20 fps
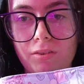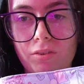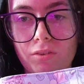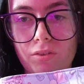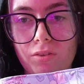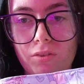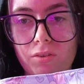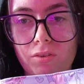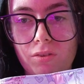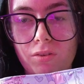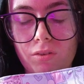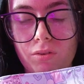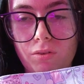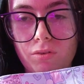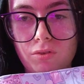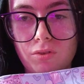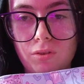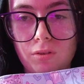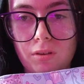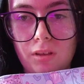just
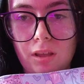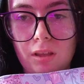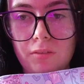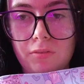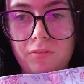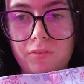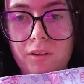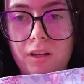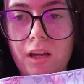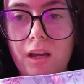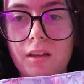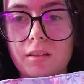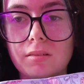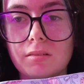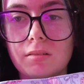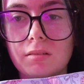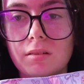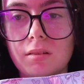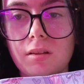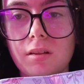do like
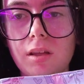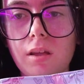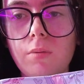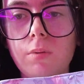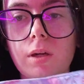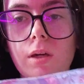freehand. There we